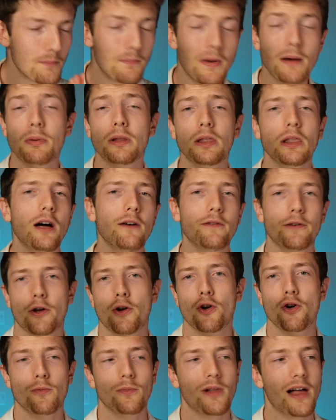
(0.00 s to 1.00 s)
my beloved
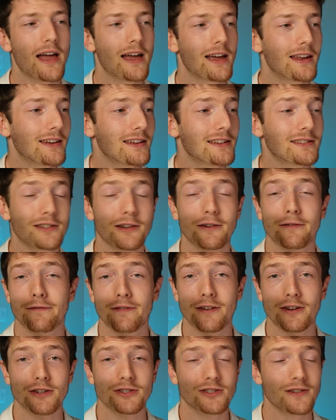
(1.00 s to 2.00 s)
homeland, is going to
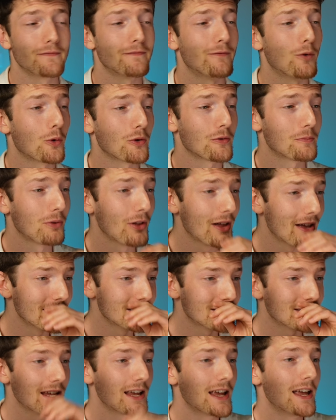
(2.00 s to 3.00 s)
finish in fourth
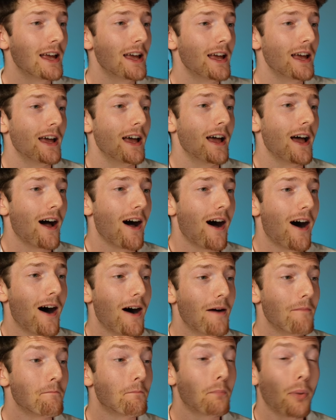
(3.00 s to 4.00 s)
place.
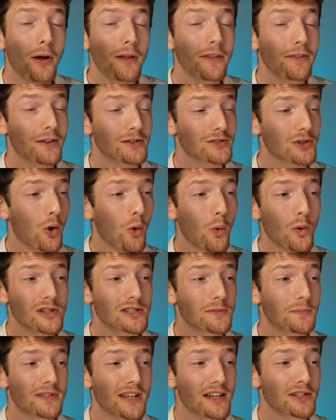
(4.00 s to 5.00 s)
Um, but there's
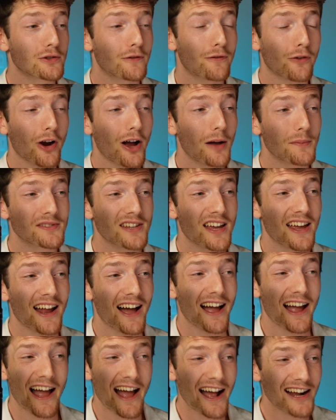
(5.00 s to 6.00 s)
always a potential for upset.
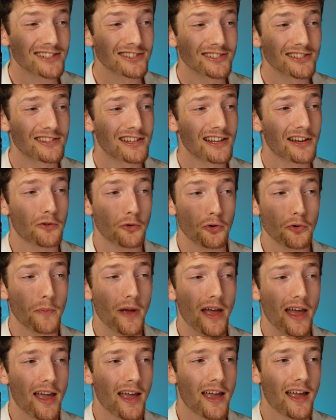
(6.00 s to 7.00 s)
I actually think
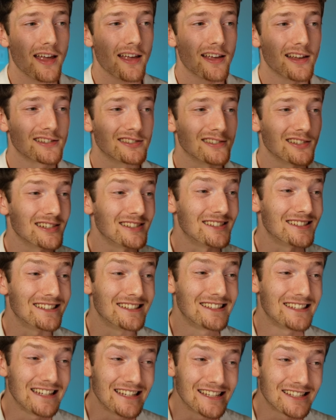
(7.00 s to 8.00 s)
Group A is a
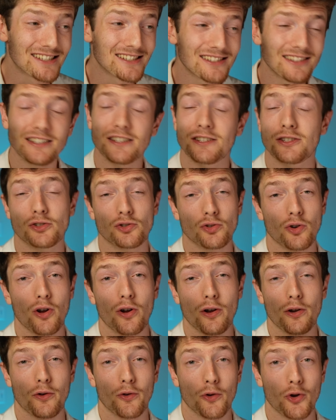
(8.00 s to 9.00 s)
decently
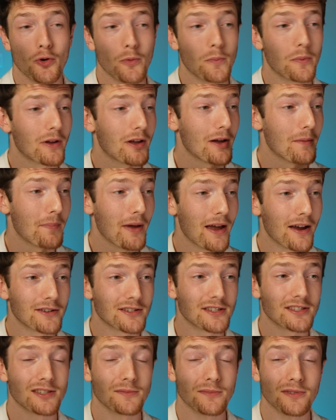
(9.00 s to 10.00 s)
strong group
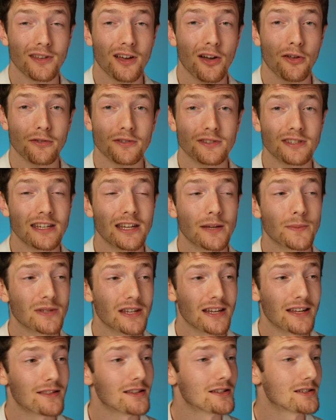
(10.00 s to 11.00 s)
compared to some of the other teams
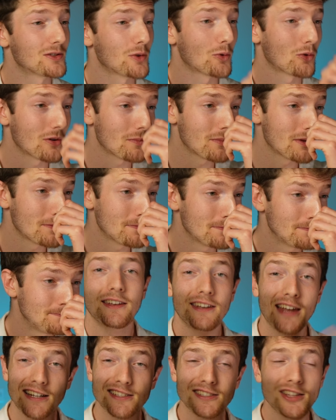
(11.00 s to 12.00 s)
in this tournament.
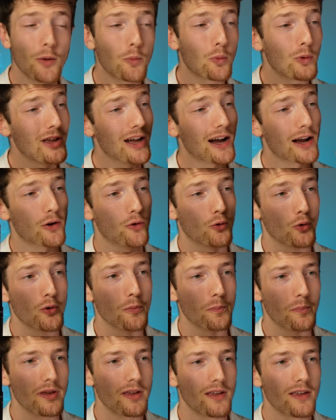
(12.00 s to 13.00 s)
Next up, we got
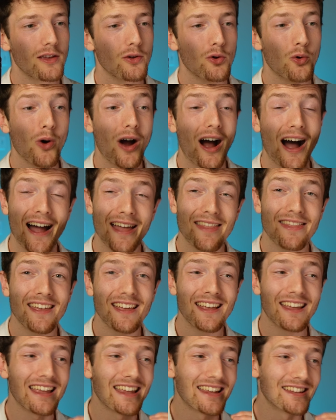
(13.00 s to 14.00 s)
Group B, who I
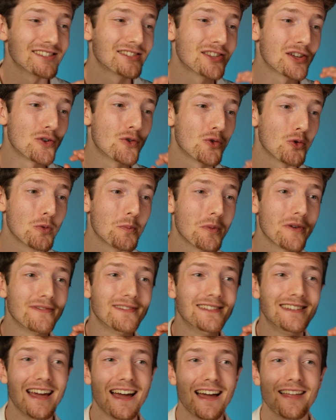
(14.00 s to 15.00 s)
think is the group
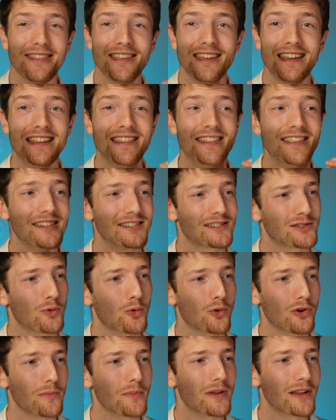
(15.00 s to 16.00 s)
of death in this
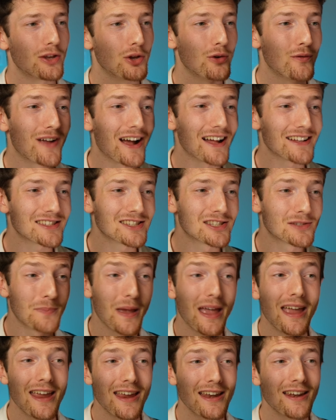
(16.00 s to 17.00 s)
tournament. You've got
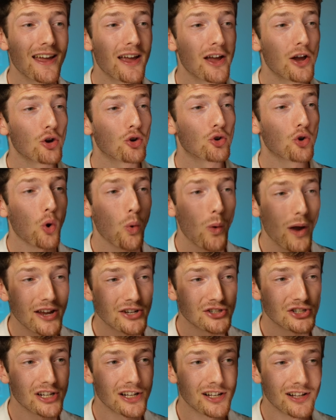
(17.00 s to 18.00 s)
Spain,
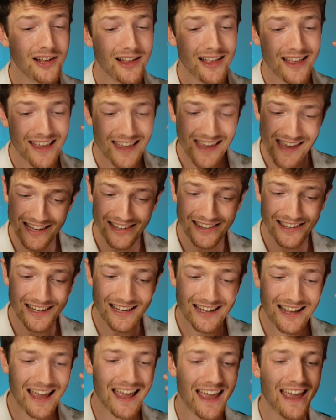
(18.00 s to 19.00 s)
Croatia,
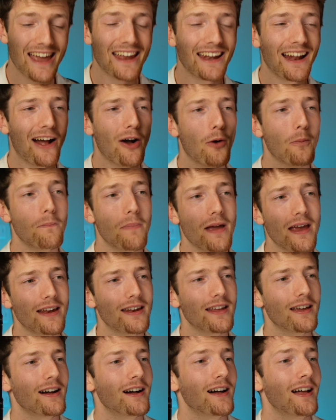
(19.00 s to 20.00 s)
Italy, and
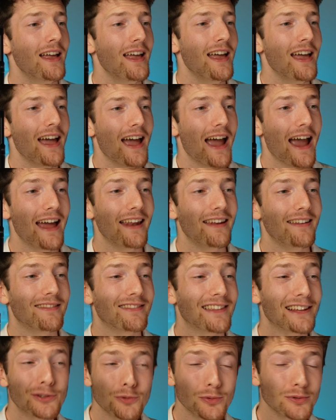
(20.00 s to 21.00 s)
Albania. And
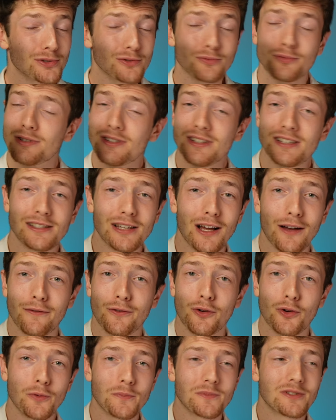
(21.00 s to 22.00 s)
this was a really
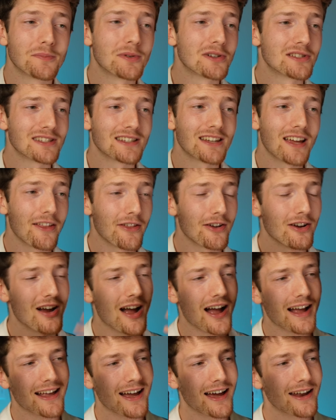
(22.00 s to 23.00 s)
tough group to put
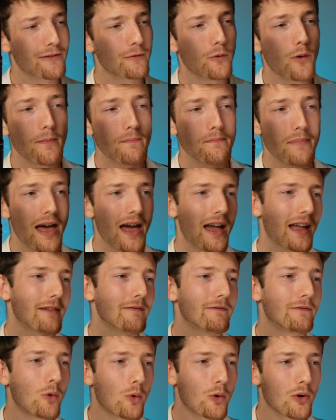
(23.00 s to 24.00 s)
together. I kind of went back
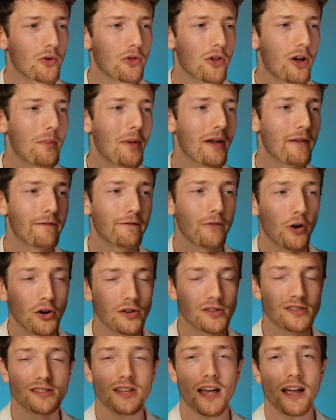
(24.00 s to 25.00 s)
and forth on my
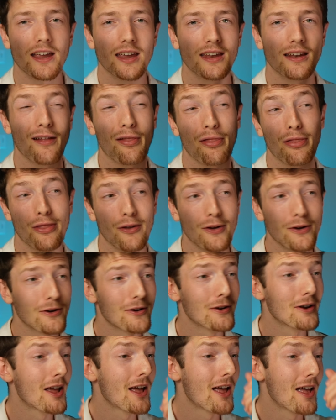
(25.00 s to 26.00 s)
first, second, and
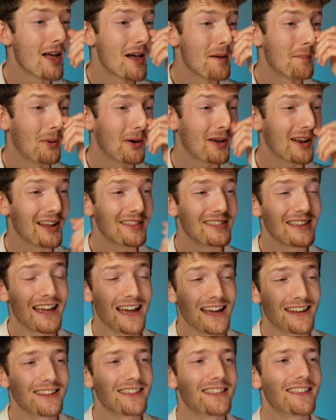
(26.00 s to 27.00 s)
third, but at the
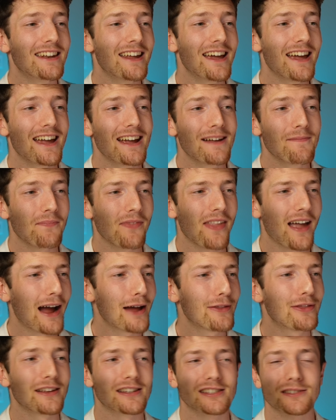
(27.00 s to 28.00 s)
end of the day,
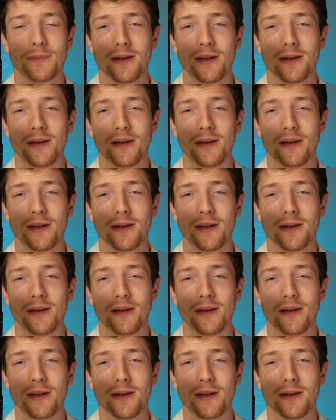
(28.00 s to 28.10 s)
I think